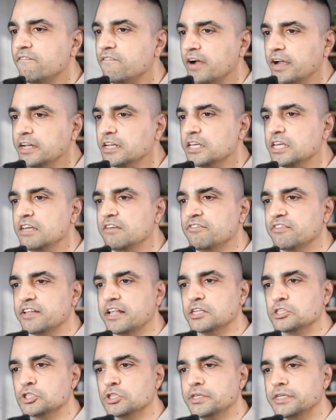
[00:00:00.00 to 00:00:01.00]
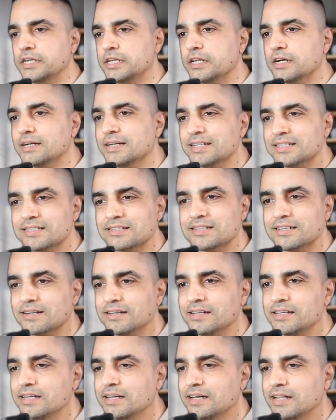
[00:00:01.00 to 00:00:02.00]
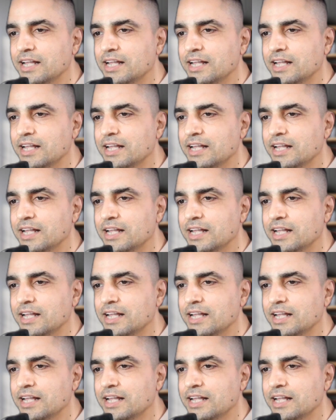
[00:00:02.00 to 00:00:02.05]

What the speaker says: find key financial data instantly,